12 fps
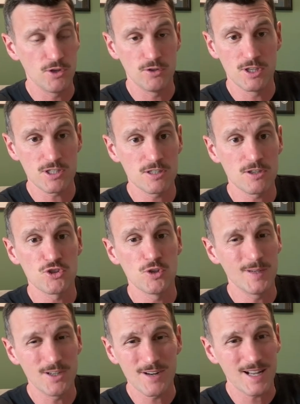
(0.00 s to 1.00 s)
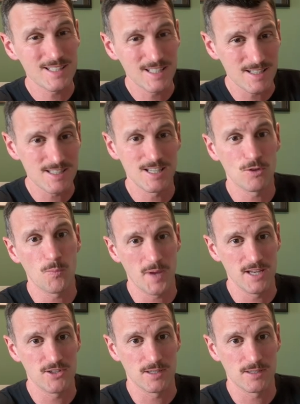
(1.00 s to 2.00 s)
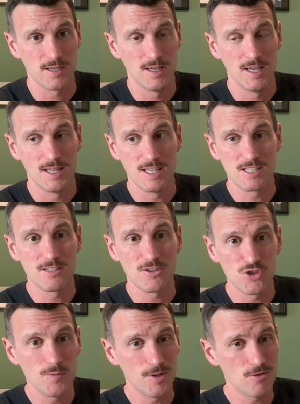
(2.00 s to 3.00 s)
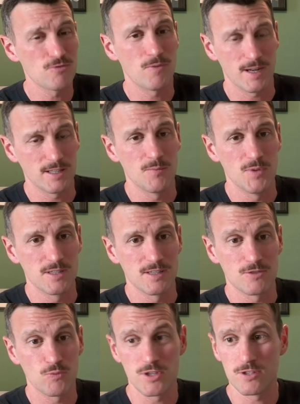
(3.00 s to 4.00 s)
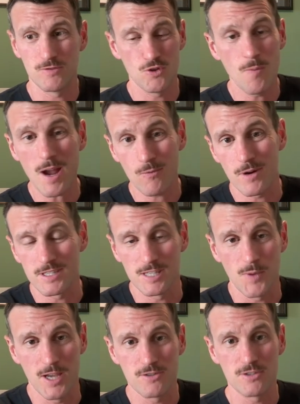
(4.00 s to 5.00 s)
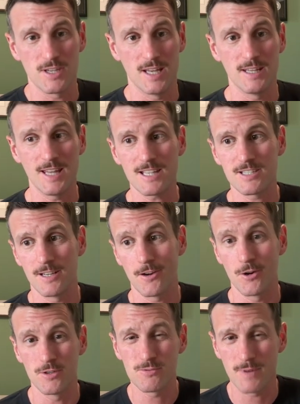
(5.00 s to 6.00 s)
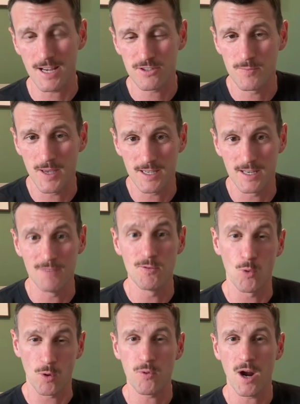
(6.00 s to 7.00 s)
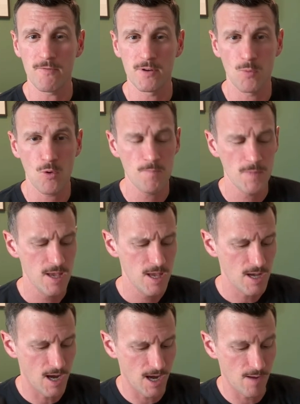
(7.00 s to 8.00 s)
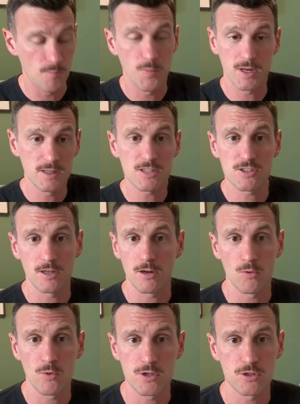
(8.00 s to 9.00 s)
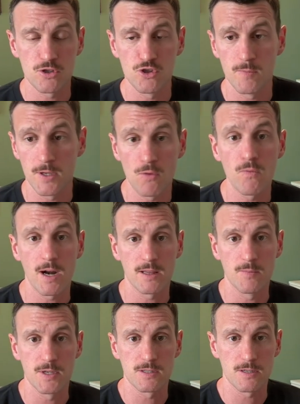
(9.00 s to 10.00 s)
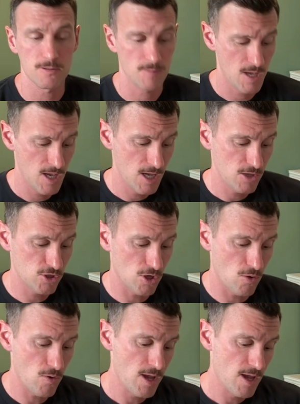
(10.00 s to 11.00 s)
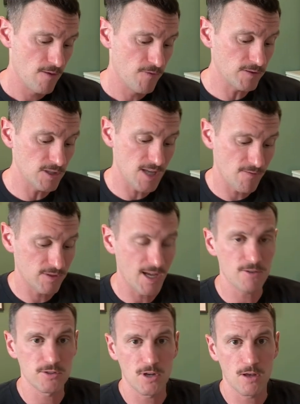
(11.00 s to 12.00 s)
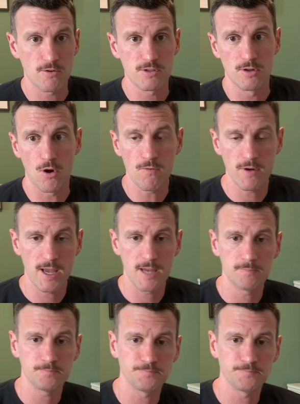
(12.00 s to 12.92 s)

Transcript: This is assuming you're not seeing a single patient. This is assuming you're just running the business, which you might want to see patients. And in that scenario, this would actually make it even more profitable. But in this scenario, we're just assuming you're running the business. So $57,000 in overhead.